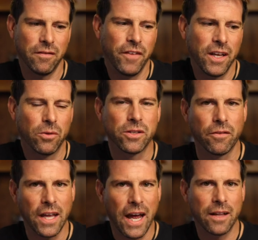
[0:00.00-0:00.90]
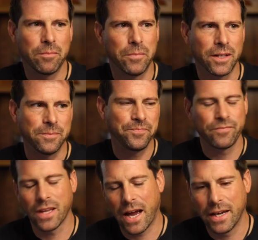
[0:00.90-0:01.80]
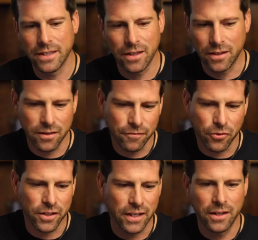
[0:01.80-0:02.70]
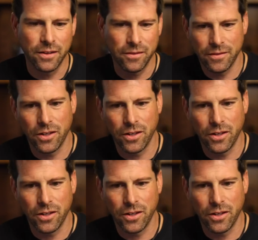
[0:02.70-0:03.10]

videos of that, but I unfortunately,